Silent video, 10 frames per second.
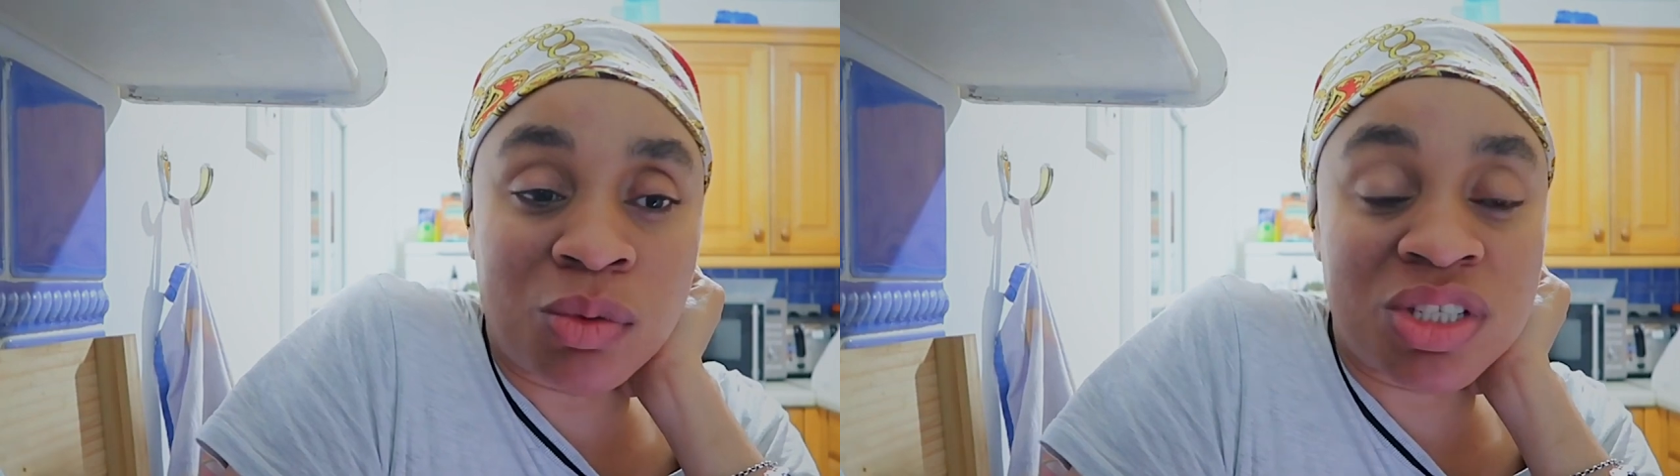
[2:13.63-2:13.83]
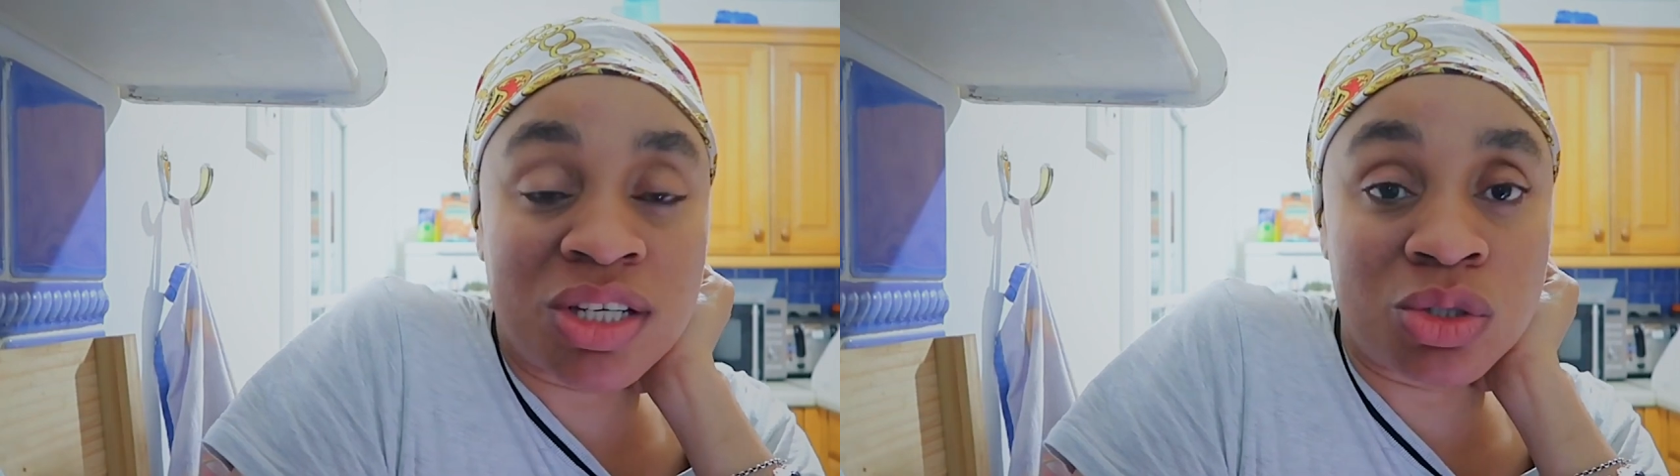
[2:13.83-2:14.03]

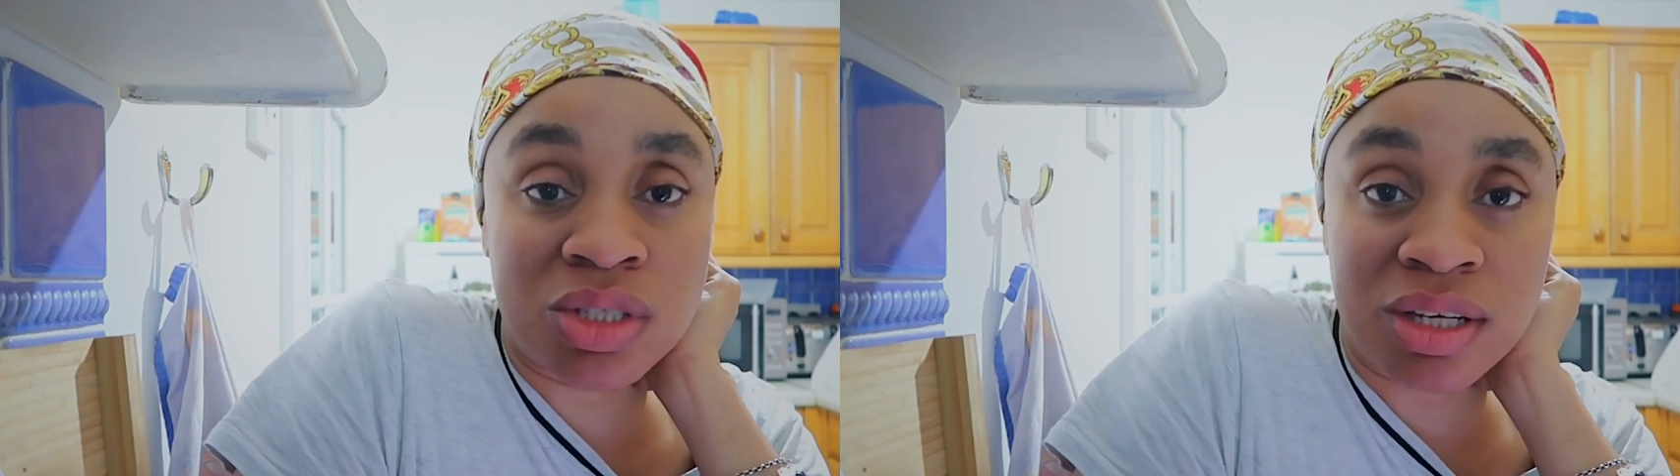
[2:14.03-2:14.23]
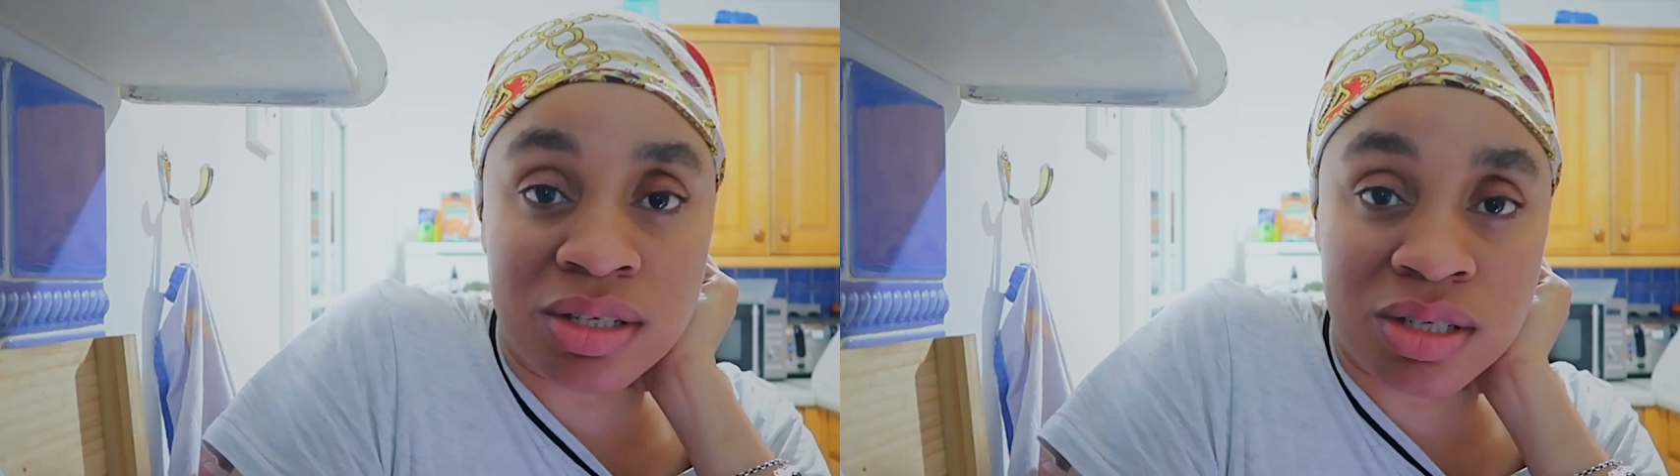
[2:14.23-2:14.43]
wanted to
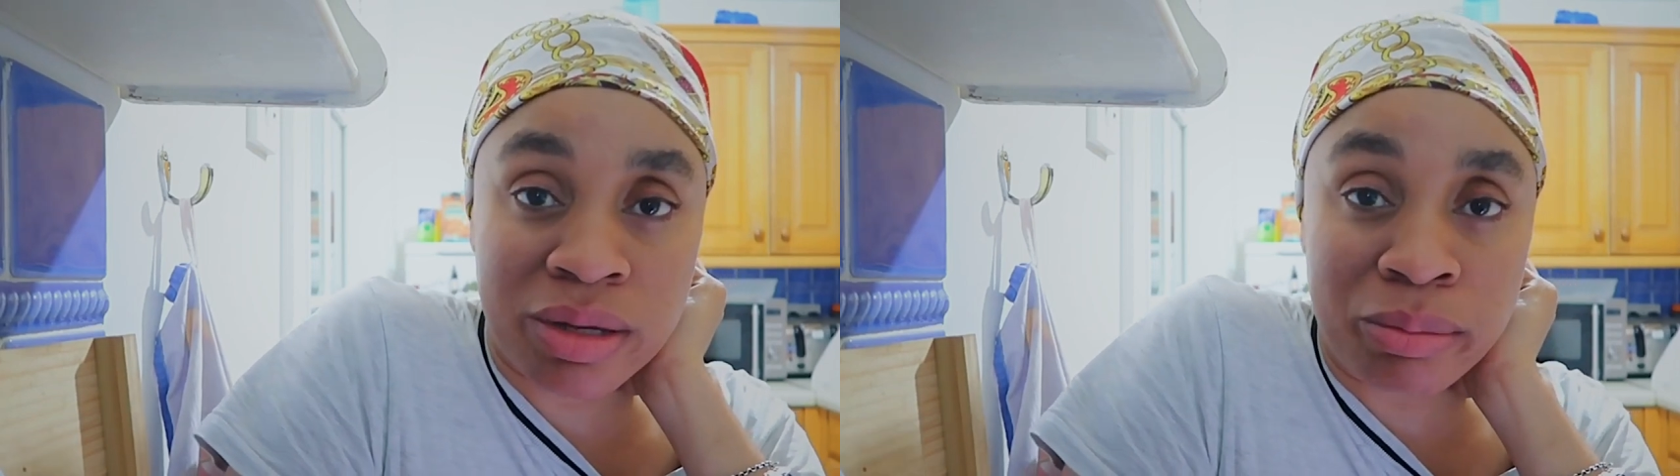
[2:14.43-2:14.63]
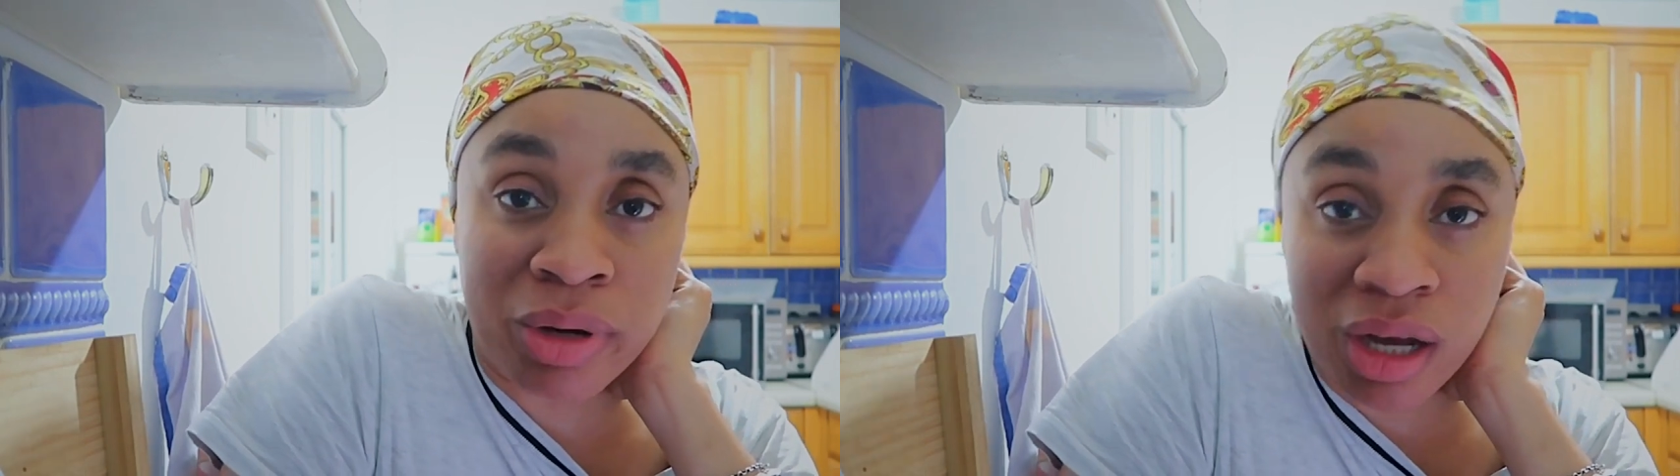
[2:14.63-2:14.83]
take a
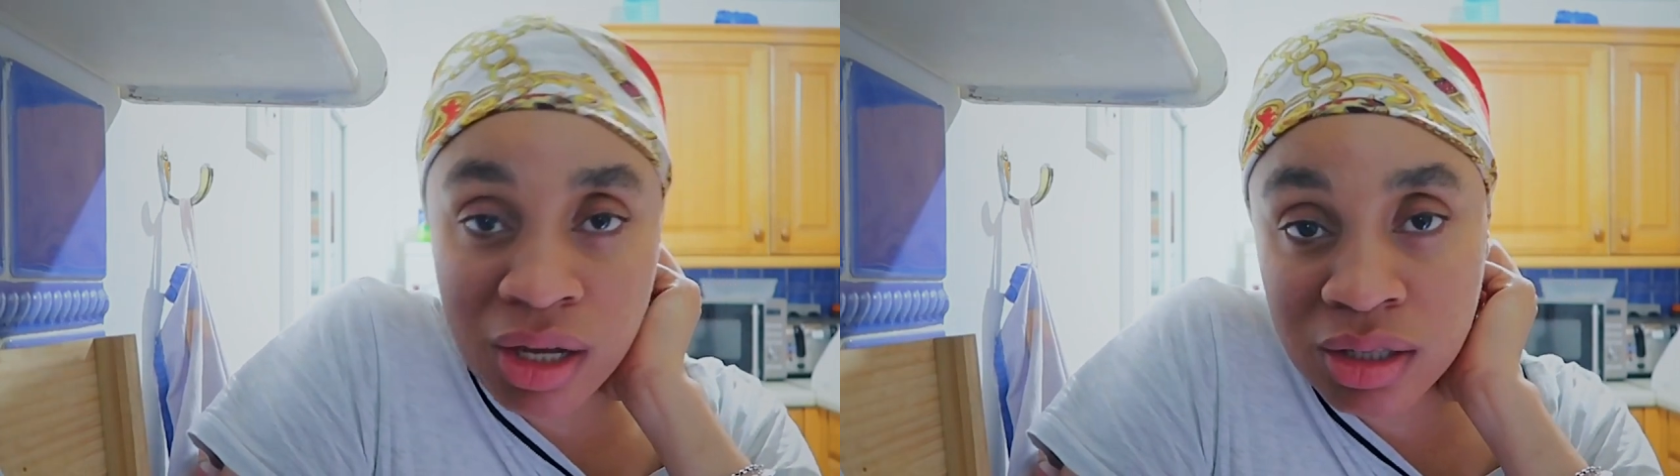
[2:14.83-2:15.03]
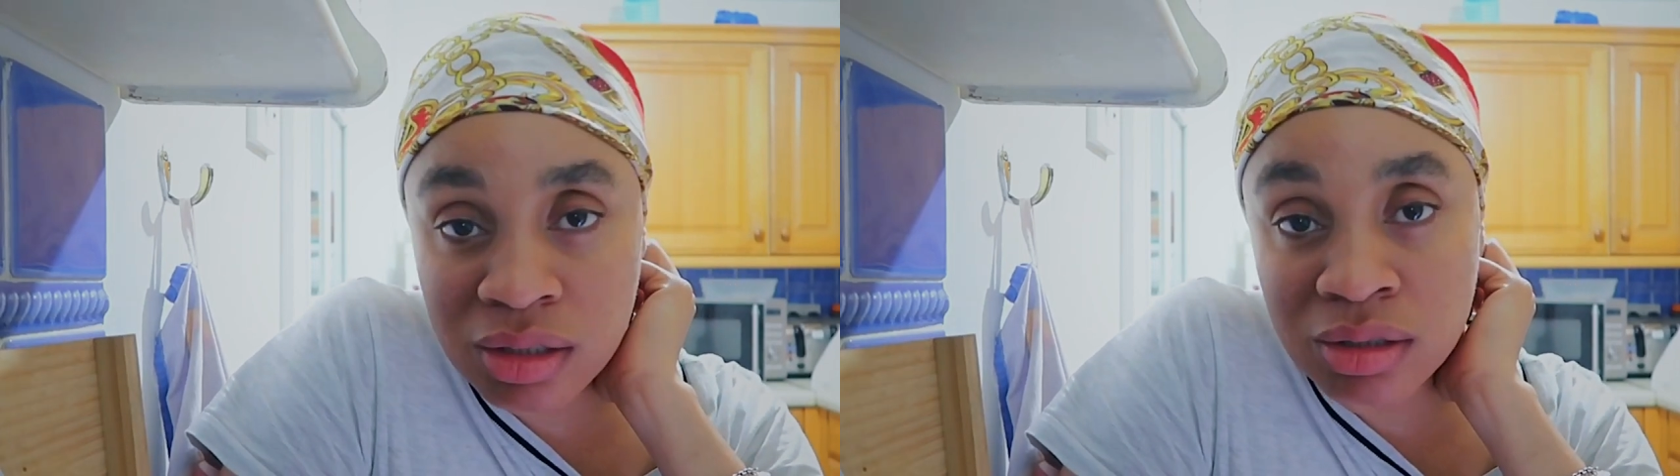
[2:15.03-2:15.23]
step
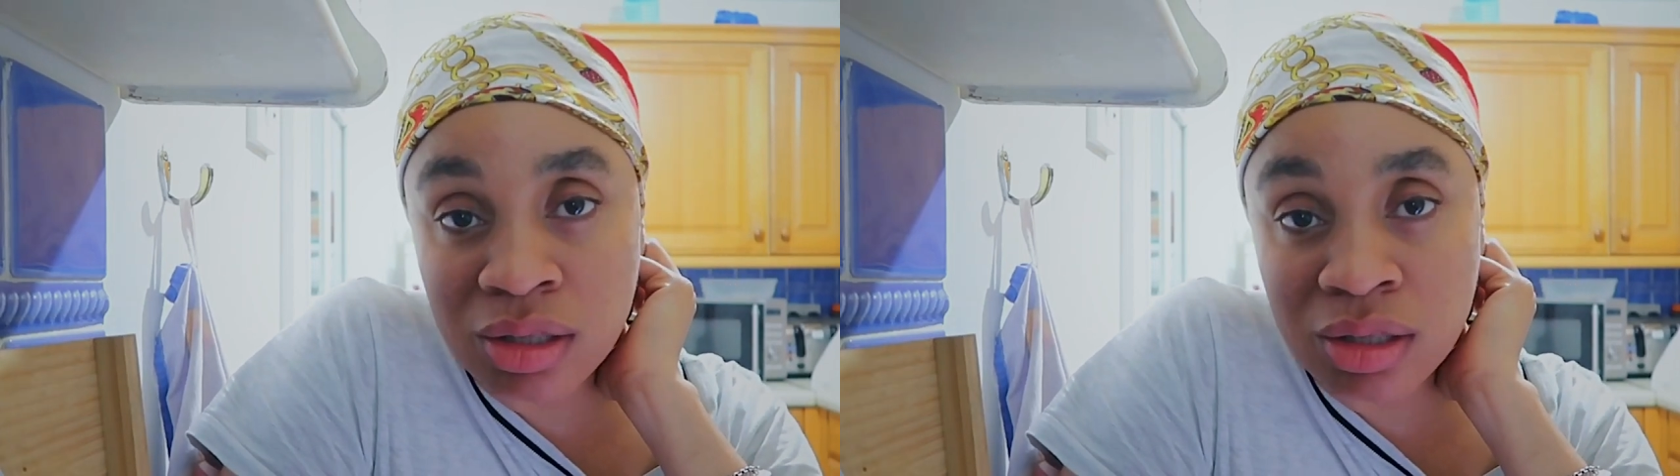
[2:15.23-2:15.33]
back,